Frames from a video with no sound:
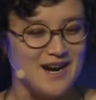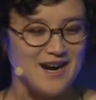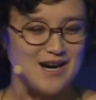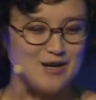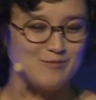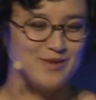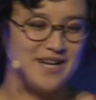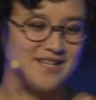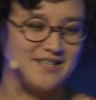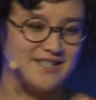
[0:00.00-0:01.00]

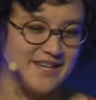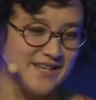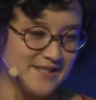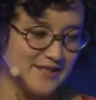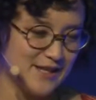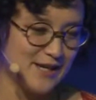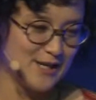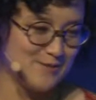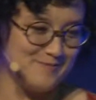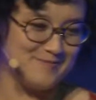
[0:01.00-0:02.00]
And in this case,
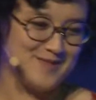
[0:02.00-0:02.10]
a